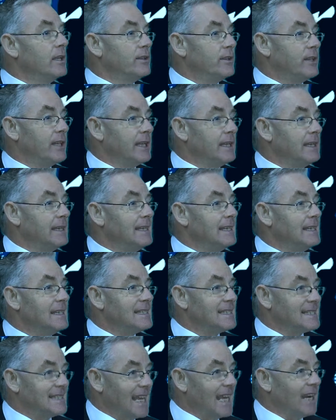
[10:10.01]
the
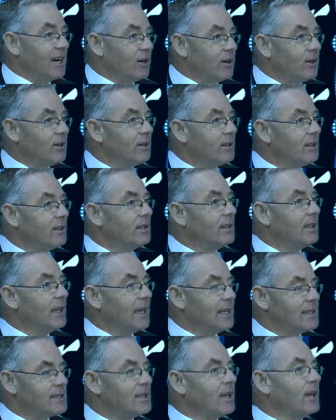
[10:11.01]
seller
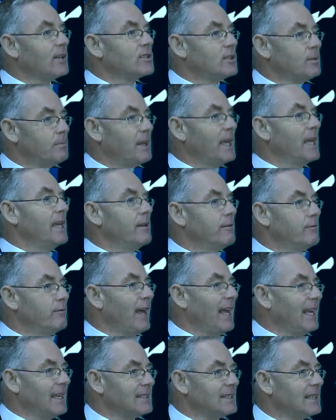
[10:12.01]
has got to pay
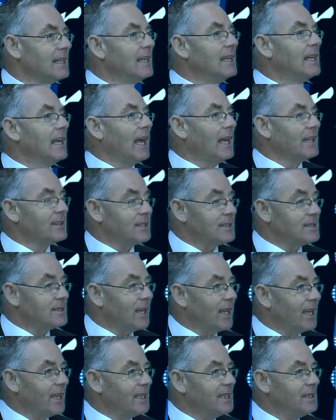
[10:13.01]
VAT at the
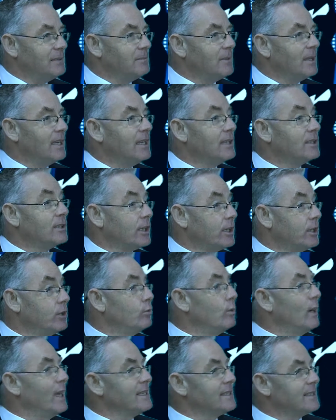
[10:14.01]
time that he
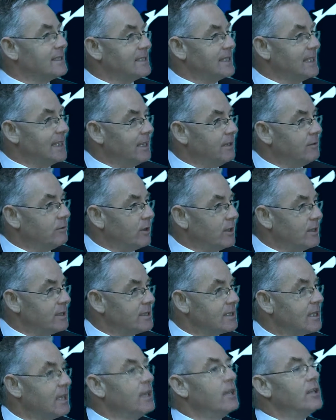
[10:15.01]
raises the invoice,